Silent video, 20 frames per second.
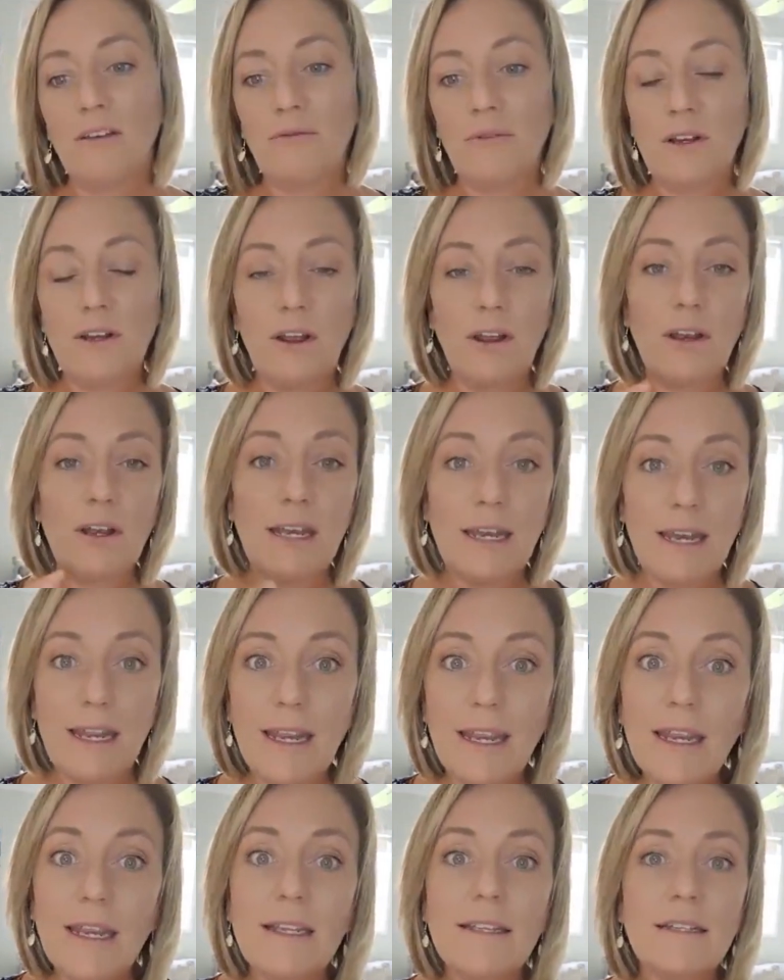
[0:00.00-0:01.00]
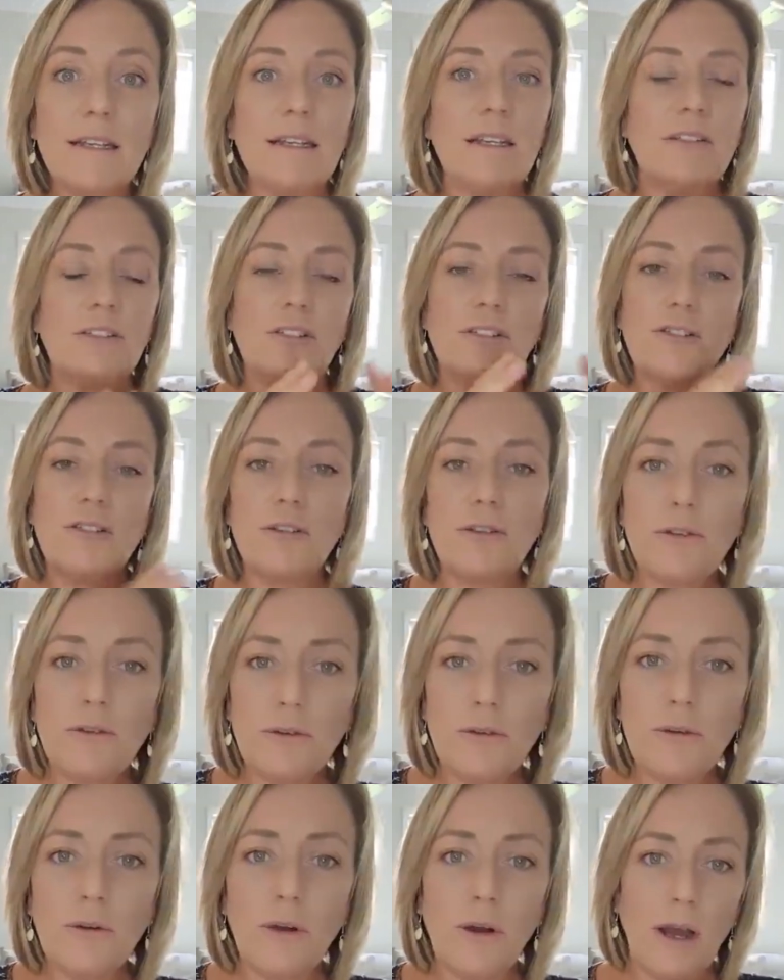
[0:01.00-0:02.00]
We don't need to
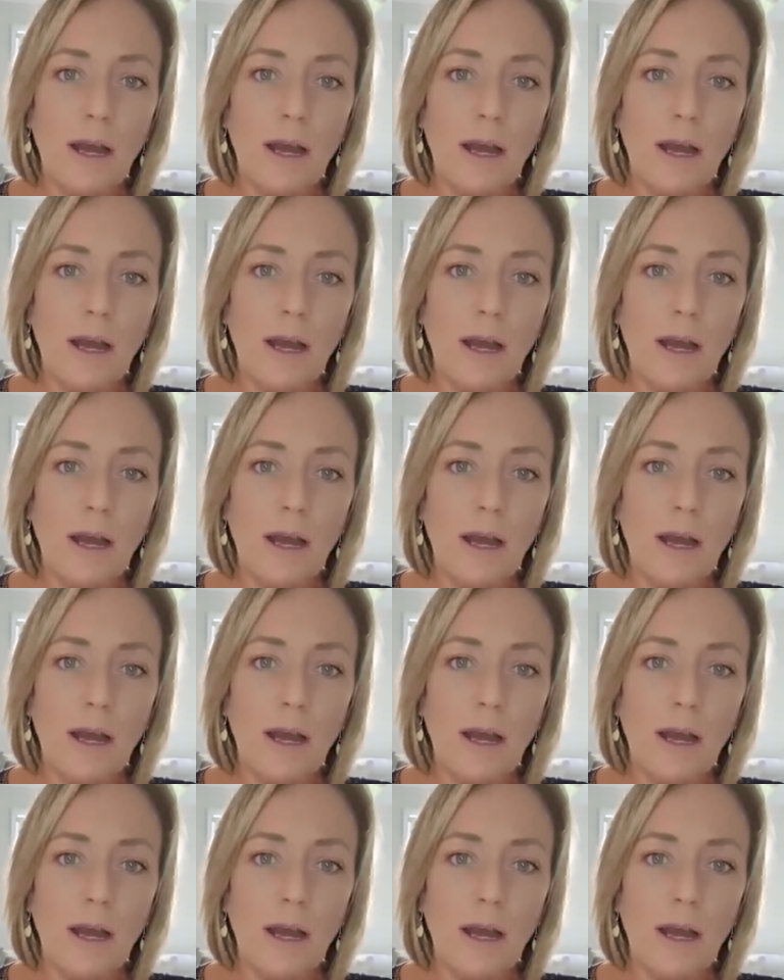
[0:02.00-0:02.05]
do